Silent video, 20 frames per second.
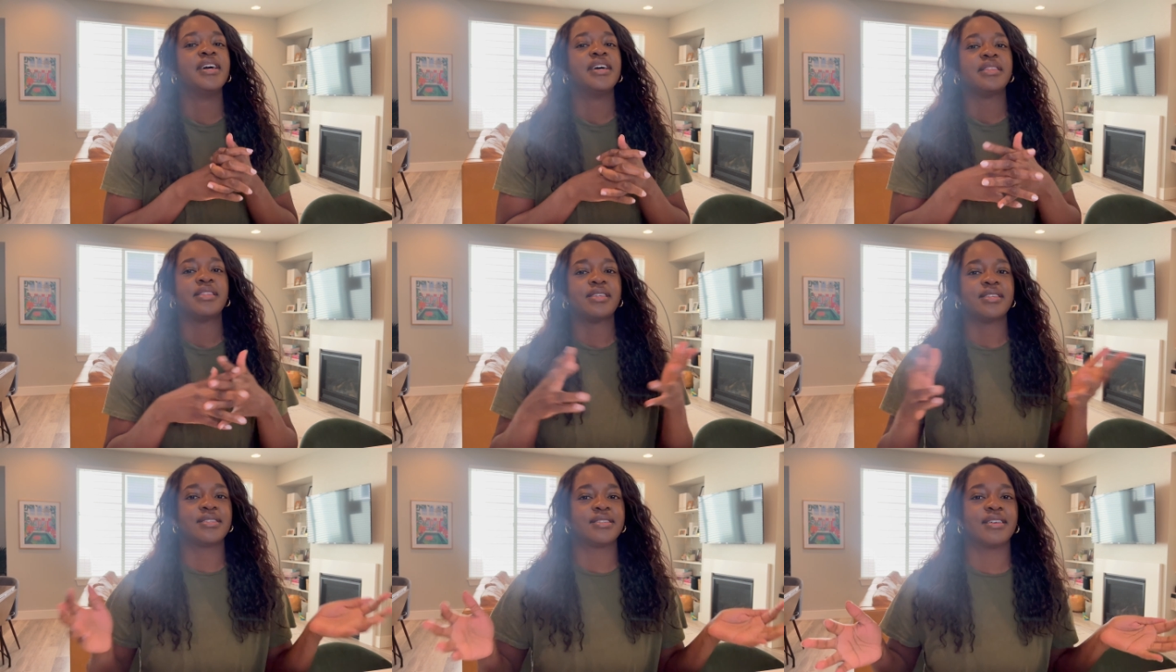
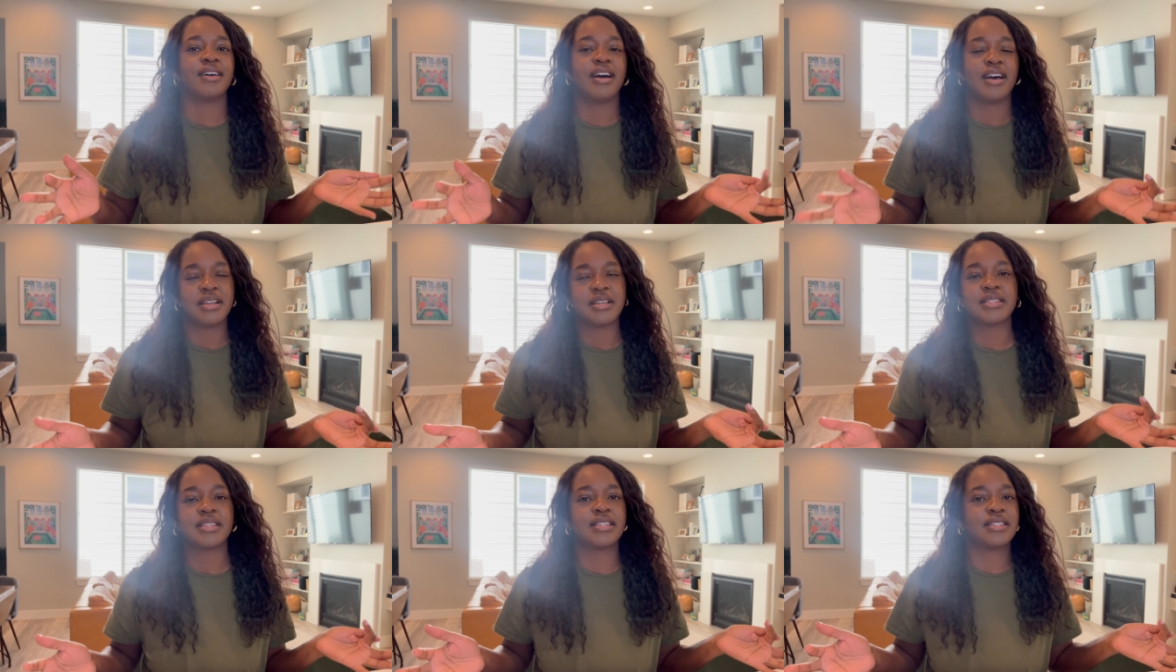this
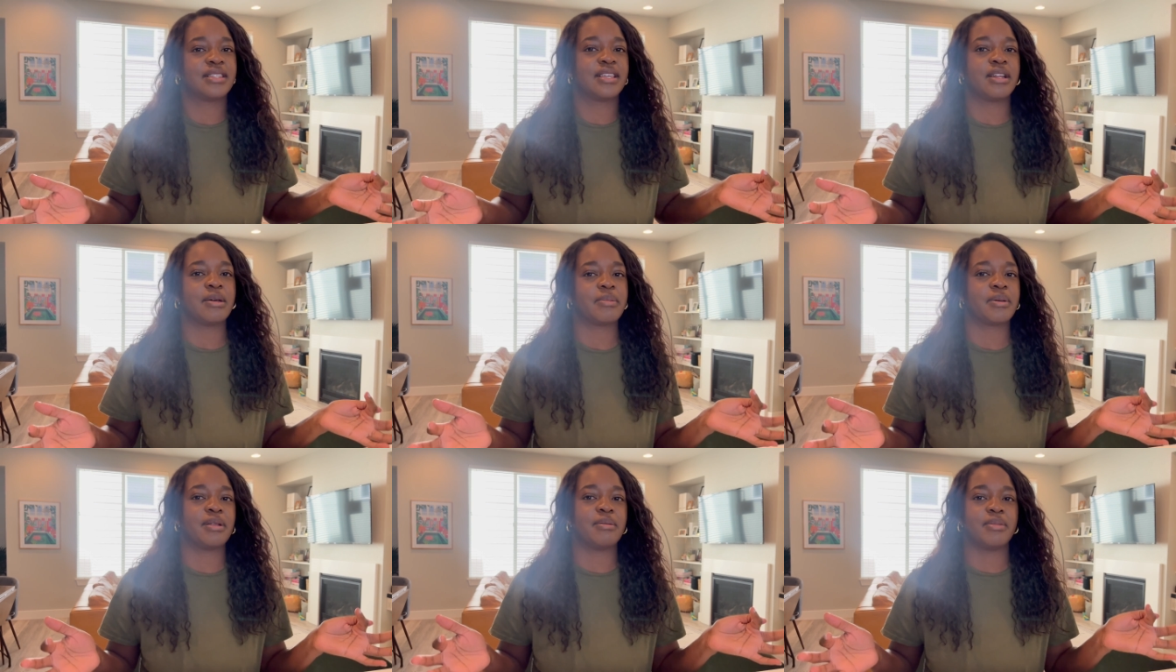honestly
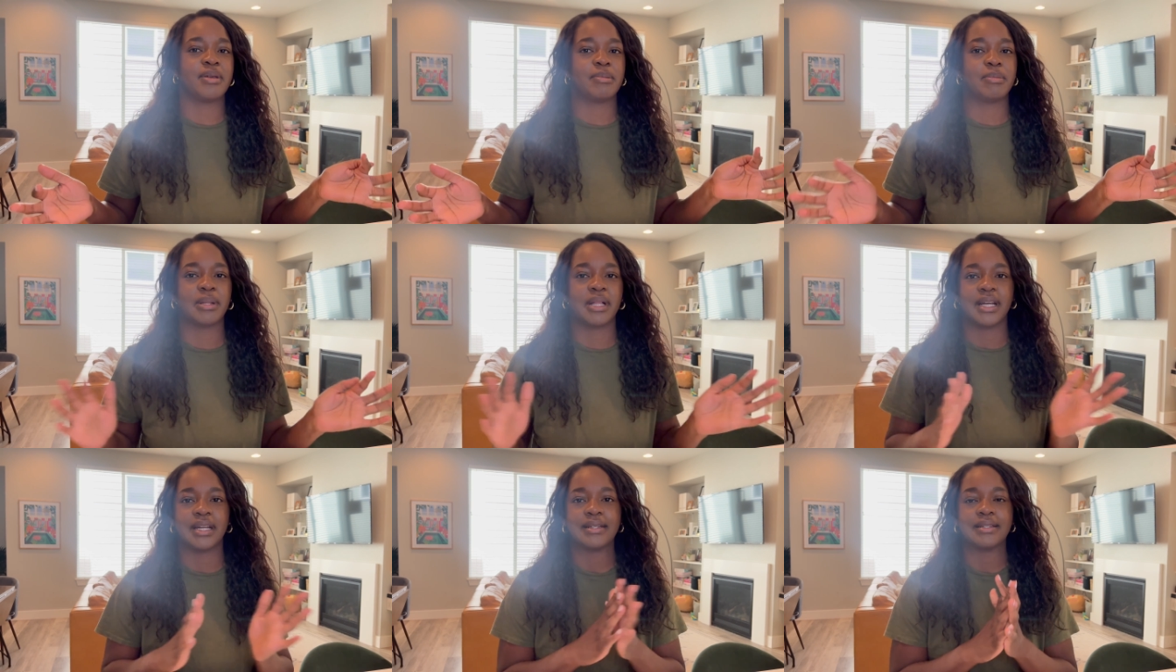setup can be
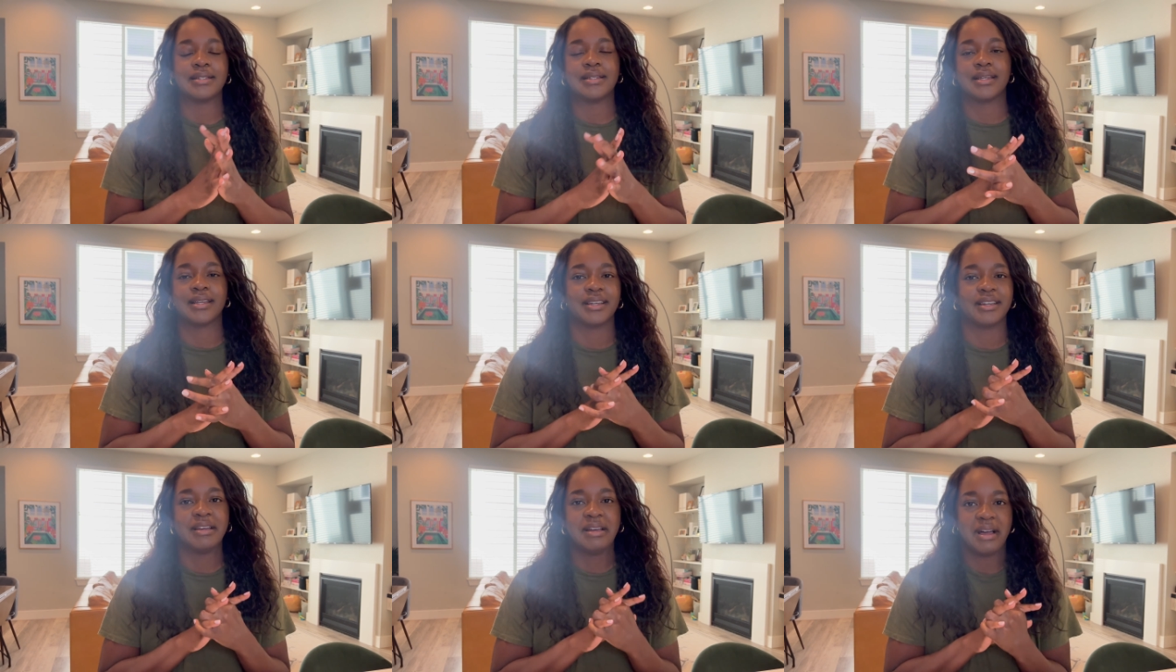applied
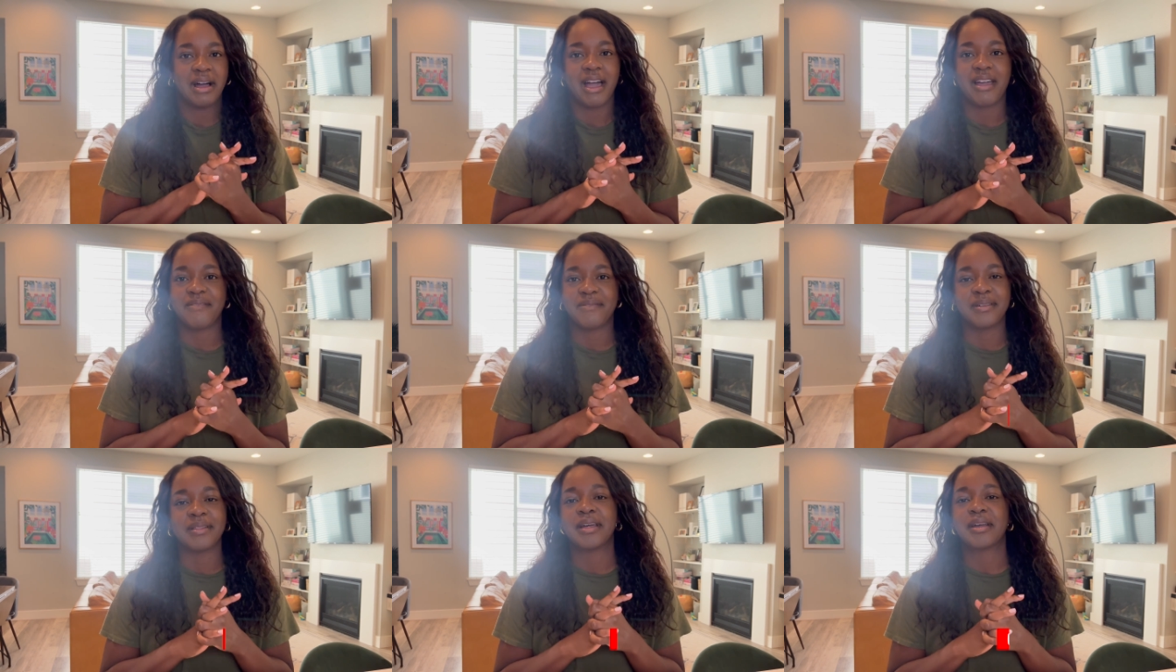to,
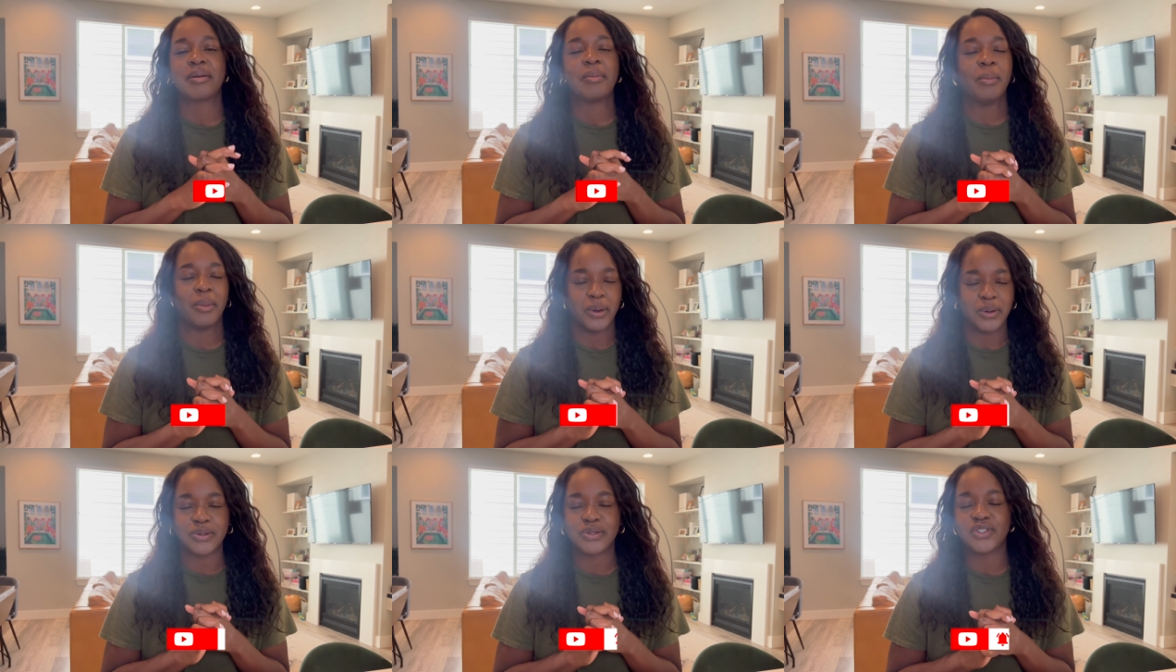I feel like,
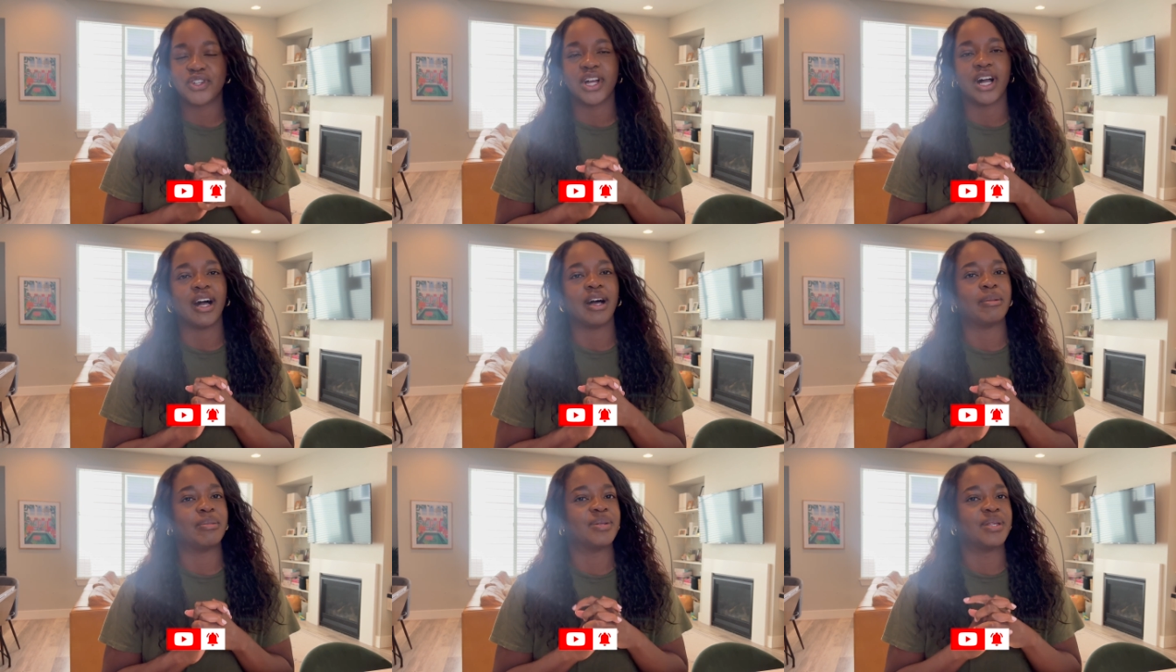most
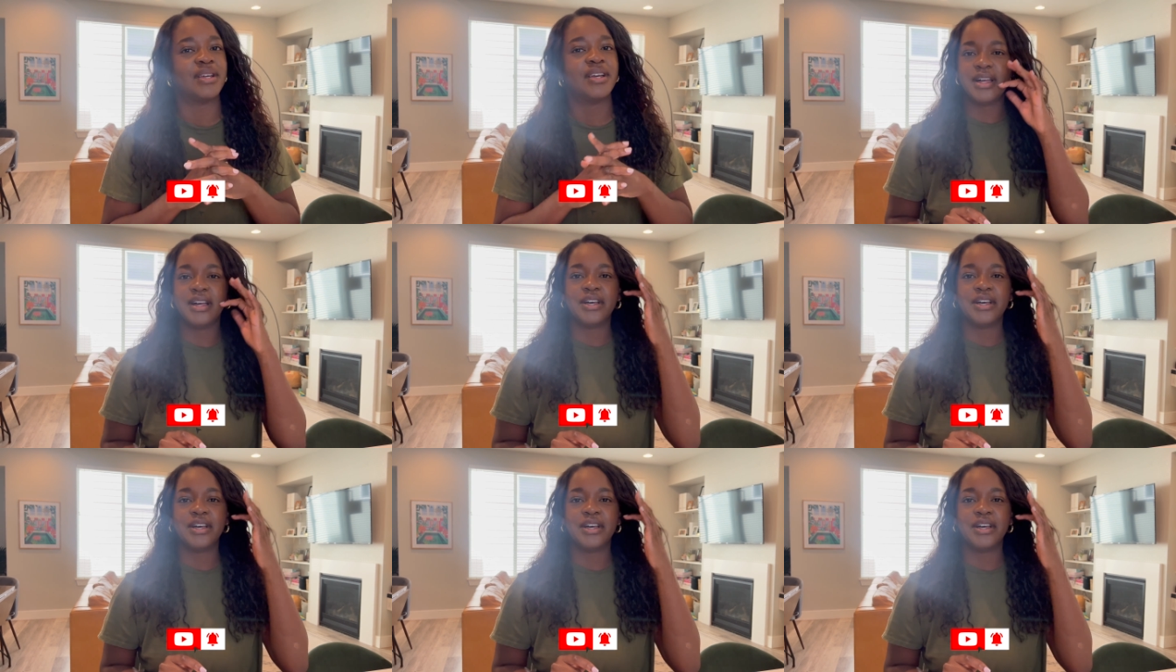jobs.